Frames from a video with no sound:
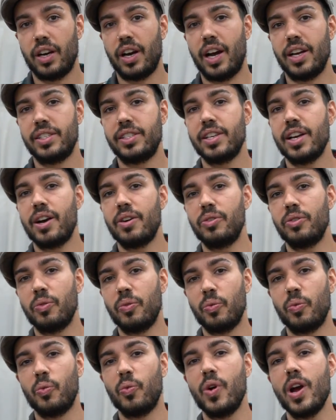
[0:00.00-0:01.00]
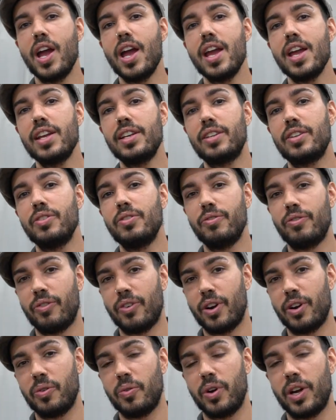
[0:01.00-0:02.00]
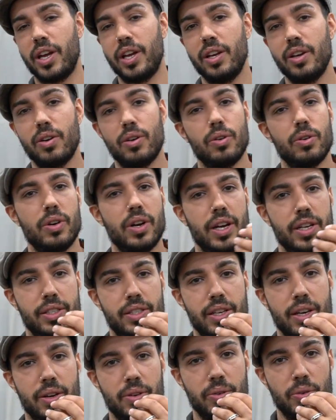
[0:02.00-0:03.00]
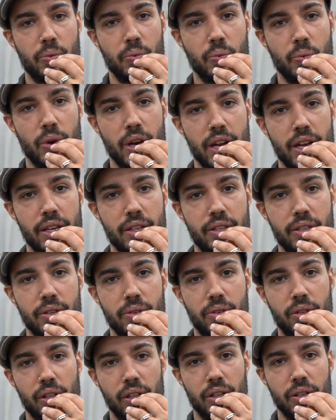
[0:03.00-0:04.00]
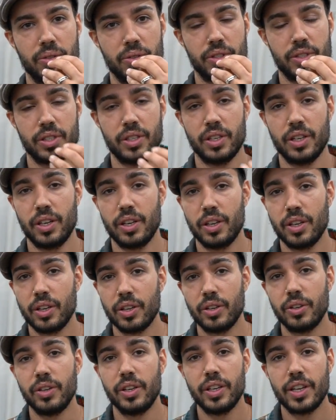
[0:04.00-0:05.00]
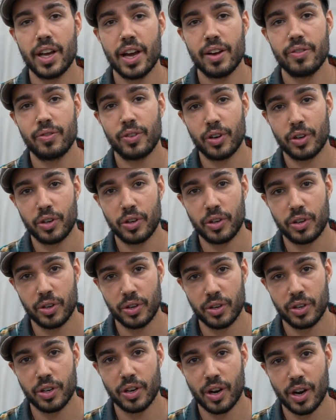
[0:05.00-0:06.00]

I sound way too far away or I sound way too close. You need to have good